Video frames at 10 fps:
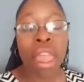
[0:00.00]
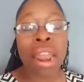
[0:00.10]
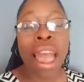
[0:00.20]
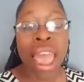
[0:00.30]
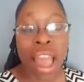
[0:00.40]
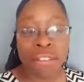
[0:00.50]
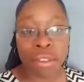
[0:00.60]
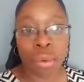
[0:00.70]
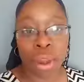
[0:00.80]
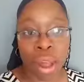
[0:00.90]
And I have
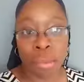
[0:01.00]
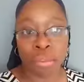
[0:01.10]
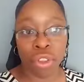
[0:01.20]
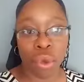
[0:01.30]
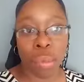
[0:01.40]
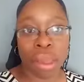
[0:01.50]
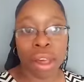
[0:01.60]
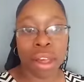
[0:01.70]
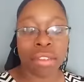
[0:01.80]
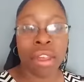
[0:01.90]
to come to you
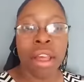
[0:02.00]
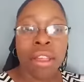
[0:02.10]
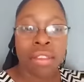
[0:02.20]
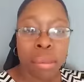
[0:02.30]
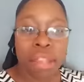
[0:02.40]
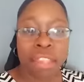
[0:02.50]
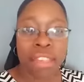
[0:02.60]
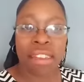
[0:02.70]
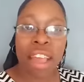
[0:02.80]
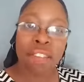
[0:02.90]
because some of the
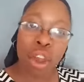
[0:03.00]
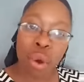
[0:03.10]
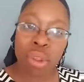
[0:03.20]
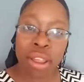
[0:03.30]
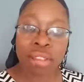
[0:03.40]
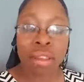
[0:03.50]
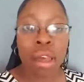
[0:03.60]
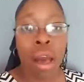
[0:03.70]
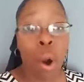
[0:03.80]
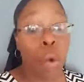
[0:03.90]
things that I've
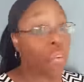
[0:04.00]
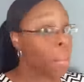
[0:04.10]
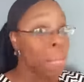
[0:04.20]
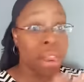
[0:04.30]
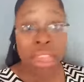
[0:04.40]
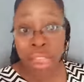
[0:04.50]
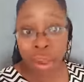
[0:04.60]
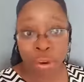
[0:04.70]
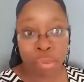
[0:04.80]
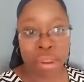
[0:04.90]
noticed over the many
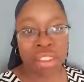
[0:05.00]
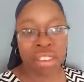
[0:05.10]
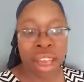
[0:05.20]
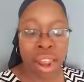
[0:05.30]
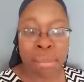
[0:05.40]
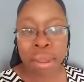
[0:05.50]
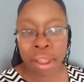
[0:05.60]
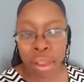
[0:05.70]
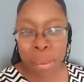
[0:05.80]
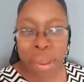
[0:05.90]
years, but it just kind of
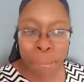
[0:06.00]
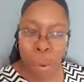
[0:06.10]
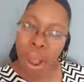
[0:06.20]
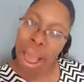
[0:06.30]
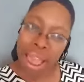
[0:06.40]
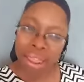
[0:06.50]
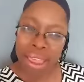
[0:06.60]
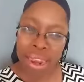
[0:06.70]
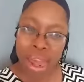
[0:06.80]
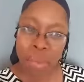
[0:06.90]
been a little bit more
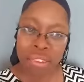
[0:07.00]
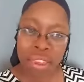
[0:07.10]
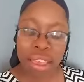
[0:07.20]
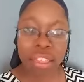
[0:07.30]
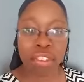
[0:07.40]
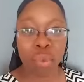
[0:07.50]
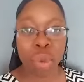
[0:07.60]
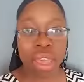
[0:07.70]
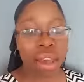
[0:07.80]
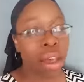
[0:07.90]
highlighted, I would say, this
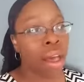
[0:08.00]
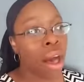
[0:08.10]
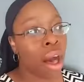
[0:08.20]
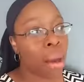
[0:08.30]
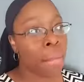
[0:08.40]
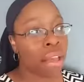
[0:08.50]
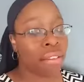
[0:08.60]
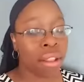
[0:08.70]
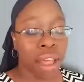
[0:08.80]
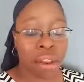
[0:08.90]
week, um,
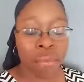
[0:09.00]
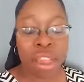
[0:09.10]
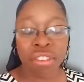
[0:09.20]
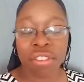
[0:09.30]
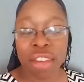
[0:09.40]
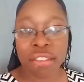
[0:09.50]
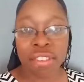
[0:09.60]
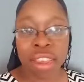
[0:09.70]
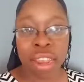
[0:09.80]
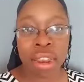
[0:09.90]
as a lot of patients I've
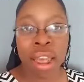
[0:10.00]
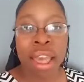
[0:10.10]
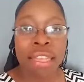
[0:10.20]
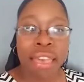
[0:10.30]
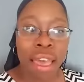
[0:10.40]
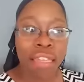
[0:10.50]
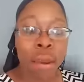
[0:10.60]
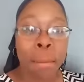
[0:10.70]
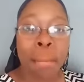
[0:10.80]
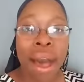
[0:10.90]
seen that
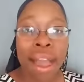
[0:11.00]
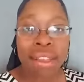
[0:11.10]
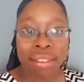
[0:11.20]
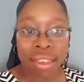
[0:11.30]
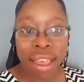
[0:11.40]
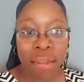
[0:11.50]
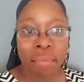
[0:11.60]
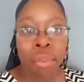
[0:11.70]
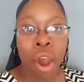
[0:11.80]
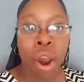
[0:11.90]
their
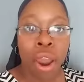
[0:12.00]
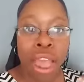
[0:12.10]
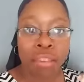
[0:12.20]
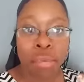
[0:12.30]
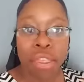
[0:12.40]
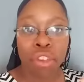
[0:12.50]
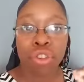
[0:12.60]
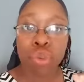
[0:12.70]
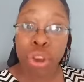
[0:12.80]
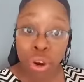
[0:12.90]
mindset are has been the
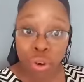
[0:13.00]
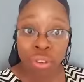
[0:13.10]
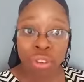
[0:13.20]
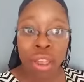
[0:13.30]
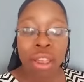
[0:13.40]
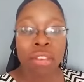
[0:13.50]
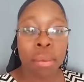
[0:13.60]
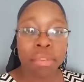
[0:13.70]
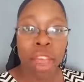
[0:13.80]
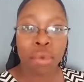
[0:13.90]
triggers.
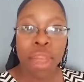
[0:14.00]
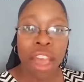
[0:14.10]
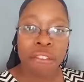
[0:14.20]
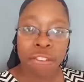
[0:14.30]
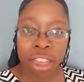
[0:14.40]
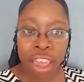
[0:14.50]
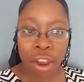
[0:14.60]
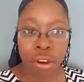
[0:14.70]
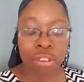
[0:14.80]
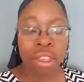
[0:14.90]
Sometimes we have
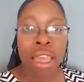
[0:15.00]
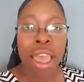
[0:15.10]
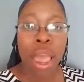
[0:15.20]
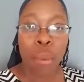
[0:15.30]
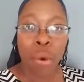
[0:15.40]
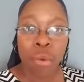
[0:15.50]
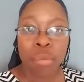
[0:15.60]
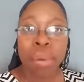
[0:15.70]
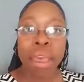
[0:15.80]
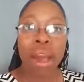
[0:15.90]
flares, and what
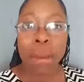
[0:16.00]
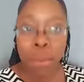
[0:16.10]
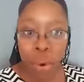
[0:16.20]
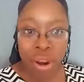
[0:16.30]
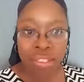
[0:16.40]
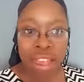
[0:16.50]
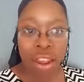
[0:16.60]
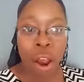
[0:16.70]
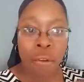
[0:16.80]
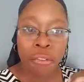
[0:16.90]
we pick up on is
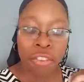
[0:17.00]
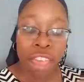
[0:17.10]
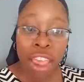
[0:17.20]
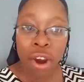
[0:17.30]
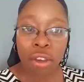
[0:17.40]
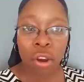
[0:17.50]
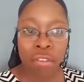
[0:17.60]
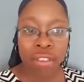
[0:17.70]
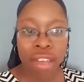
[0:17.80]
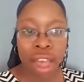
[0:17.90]
that our flares
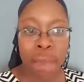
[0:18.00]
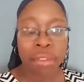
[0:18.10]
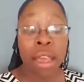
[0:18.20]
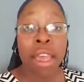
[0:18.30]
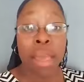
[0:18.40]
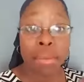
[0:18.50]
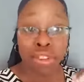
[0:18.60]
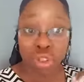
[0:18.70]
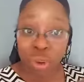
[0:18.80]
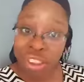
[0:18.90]
oftentimes can be
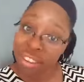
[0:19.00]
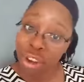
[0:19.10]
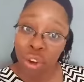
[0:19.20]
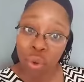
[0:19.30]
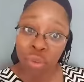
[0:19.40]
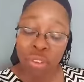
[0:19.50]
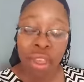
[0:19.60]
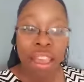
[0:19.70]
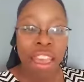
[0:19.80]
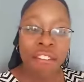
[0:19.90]
stress induced,
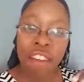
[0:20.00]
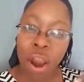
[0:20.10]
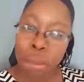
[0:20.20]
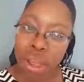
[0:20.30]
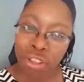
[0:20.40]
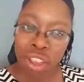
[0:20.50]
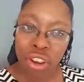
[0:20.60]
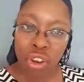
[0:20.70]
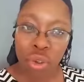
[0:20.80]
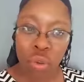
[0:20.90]
environmental
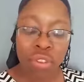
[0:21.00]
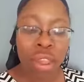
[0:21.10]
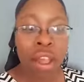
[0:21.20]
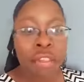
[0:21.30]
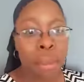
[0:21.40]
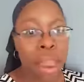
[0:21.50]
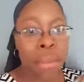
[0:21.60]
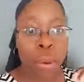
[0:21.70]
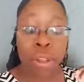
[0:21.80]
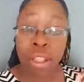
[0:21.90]
induced. There may
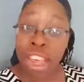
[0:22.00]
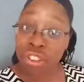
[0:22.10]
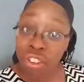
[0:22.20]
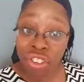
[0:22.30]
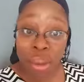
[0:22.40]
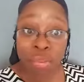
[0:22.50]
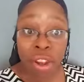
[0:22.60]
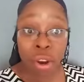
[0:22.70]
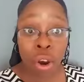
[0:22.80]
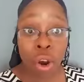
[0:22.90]
be relationships
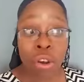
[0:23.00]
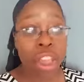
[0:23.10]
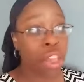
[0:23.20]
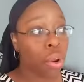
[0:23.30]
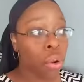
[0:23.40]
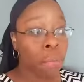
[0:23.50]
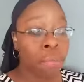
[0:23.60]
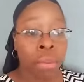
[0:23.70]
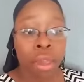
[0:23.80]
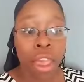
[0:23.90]
that are occurring in
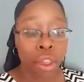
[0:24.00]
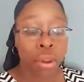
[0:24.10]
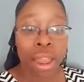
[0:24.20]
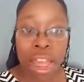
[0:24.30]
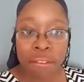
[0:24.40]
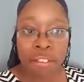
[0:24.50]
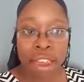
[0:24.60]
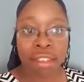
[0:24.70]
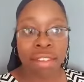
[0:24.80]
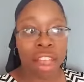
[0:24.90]
your in your life
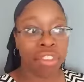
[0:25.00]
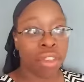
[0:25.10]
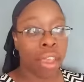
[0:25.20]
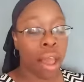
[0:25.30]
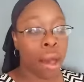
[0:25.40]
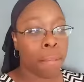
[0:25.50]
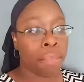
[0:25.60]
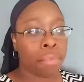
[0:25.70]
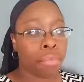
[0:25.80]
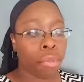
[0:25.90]
that is actually
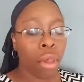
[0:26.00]
um,